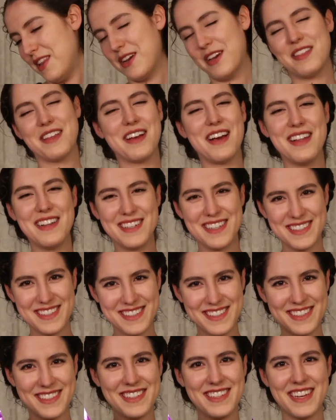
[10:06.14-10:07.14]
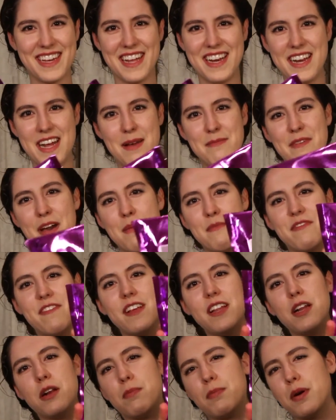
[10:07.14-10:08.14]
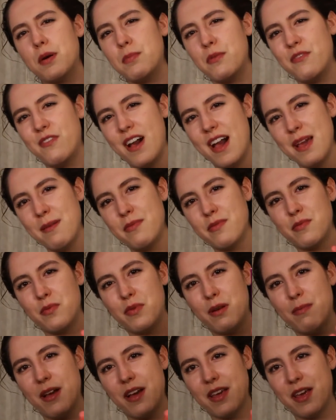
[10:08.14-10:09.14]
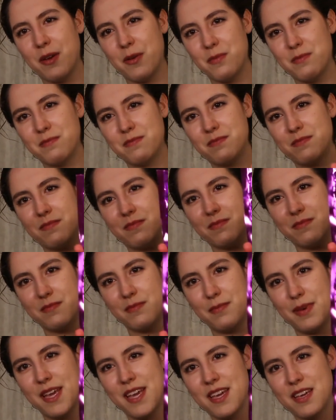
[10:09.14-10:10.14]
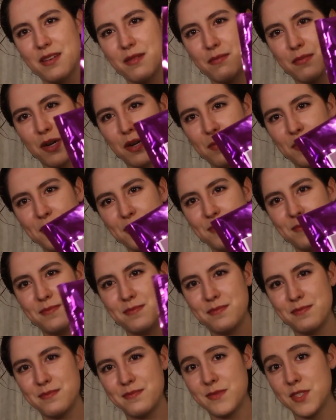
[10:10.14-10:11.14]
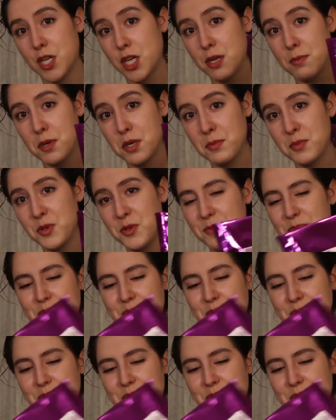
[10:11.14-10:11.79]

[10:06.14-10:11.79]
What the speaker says: Look at the color. Look at it. I'm feeling a purple vibe. What about you? Pink? Purple? Dark purple?